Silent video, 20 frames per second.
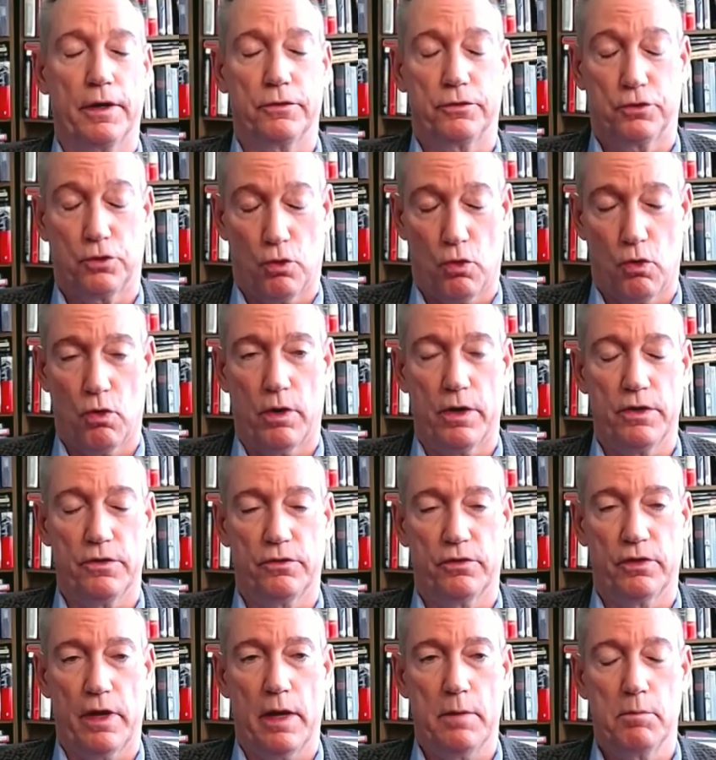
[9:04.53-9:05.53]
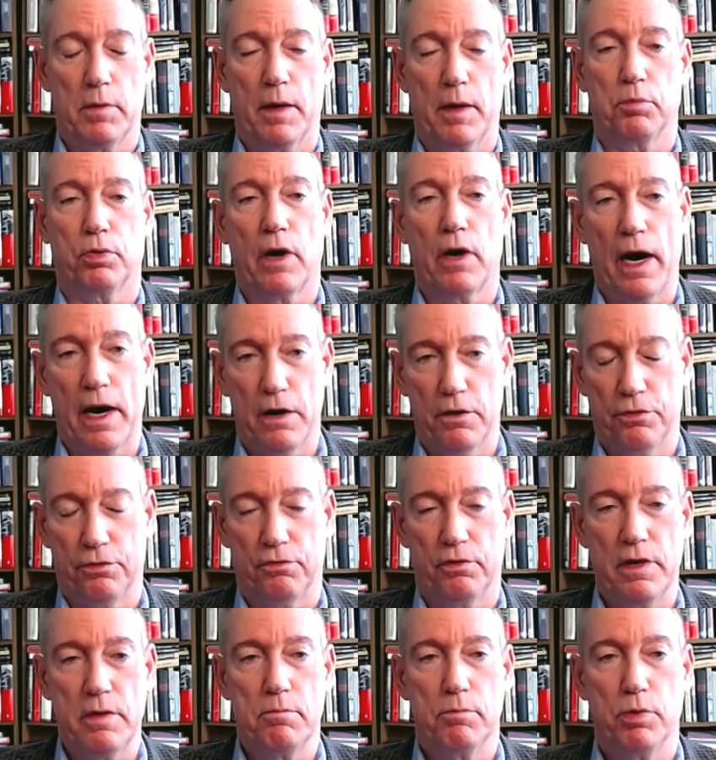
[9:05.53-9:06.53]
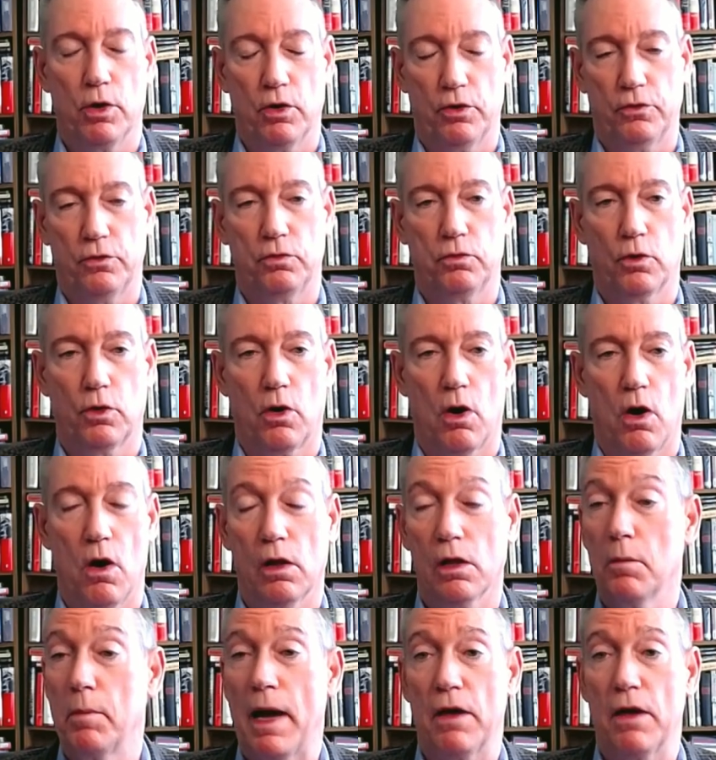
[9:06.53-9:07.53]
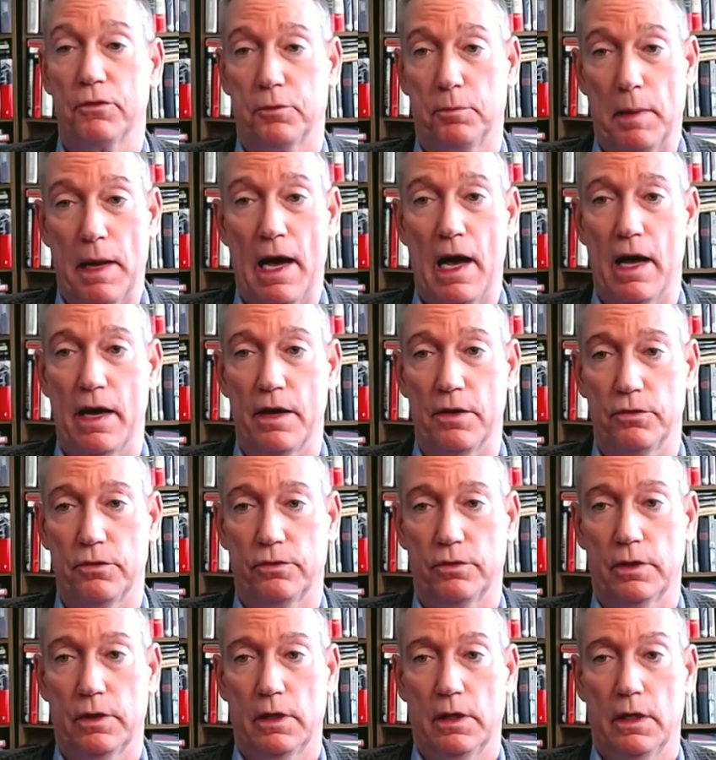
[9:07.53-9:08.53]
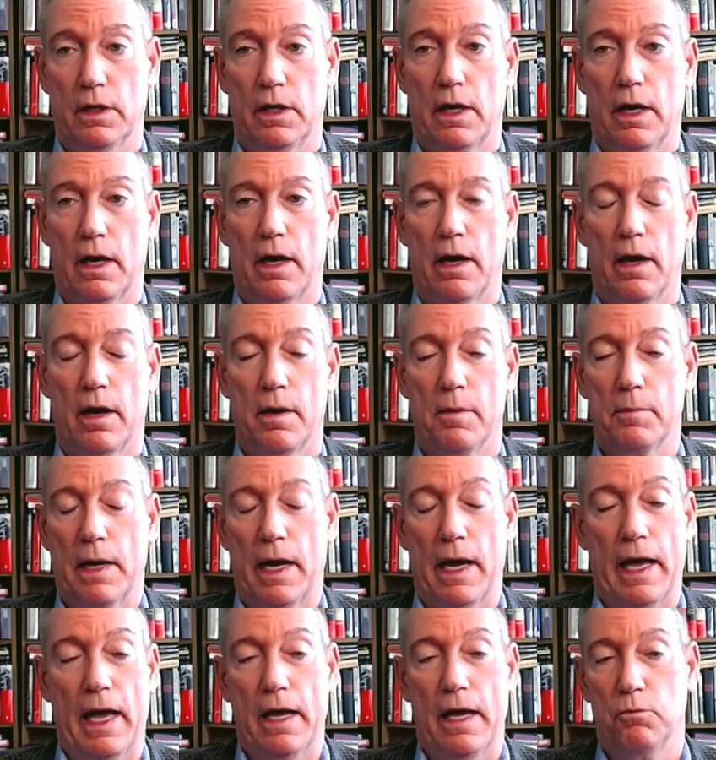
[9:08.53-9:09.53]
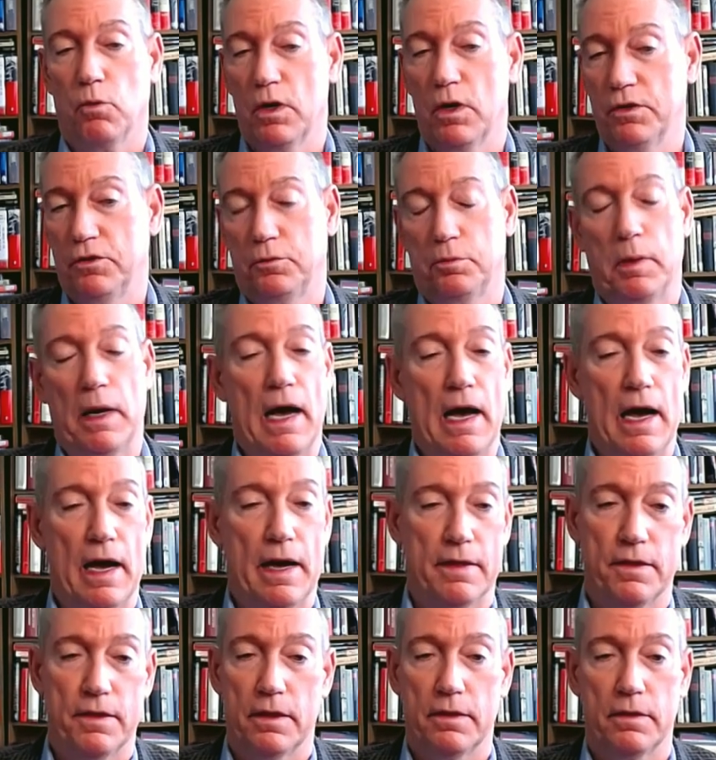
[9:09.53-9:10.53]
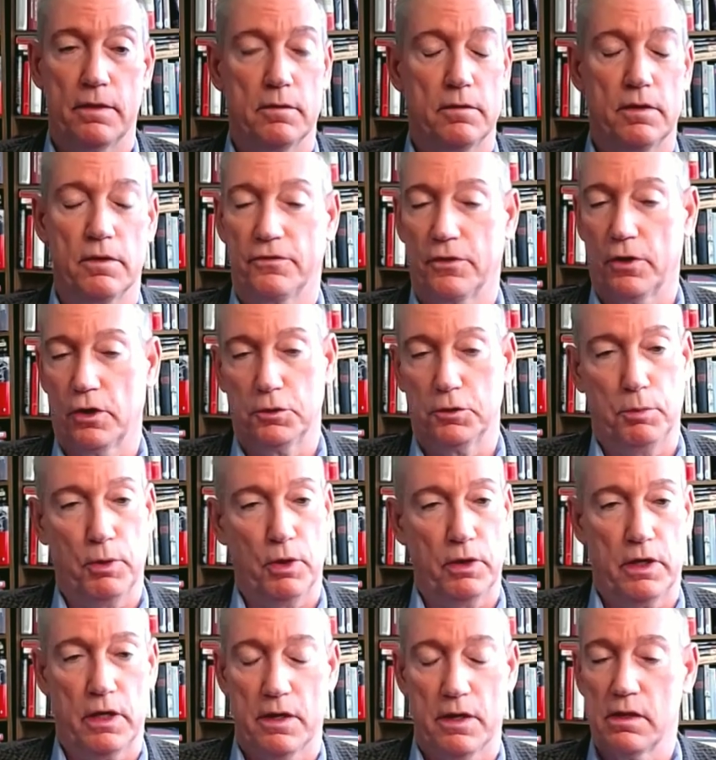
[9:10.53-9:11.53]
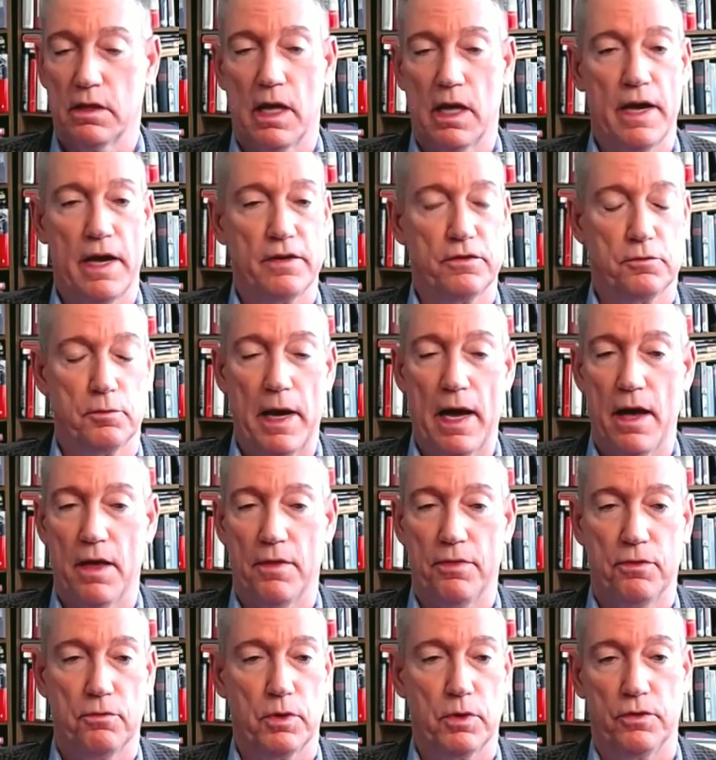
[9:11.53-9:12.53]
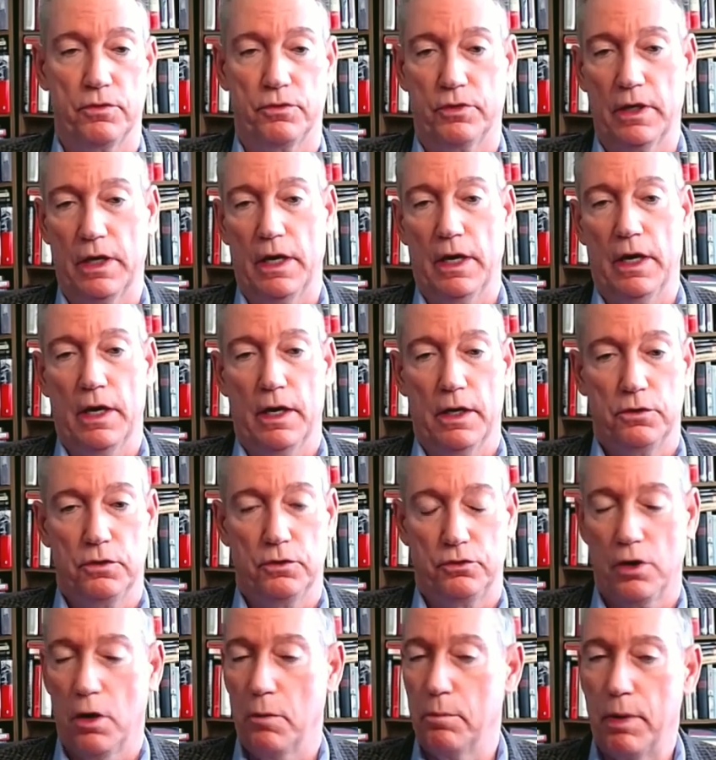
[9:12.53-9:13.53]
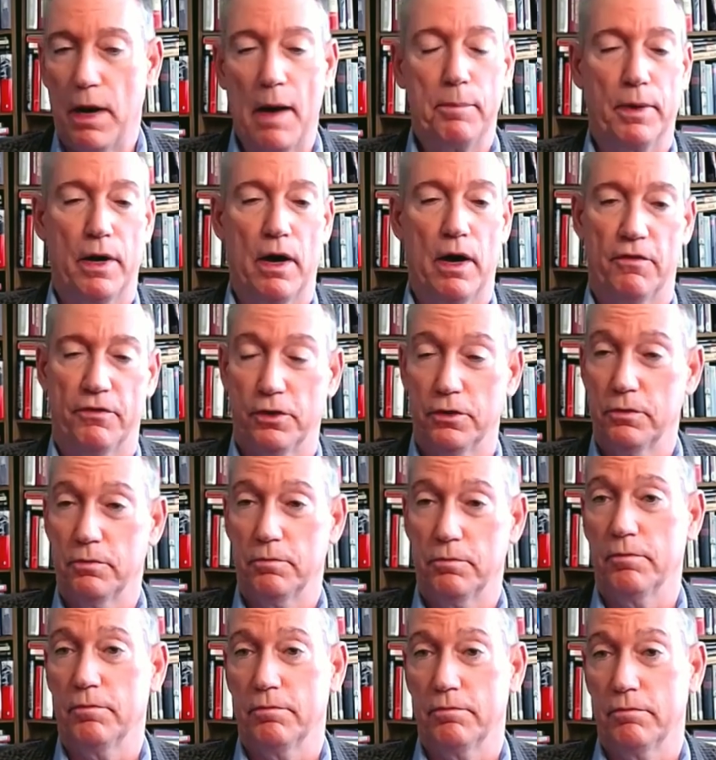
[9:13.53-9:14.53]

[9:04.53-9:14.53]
stories, and my prior three books were all about spies. I had one spy that the first book, Into the Lion's Mouth, was Dusko Popov, who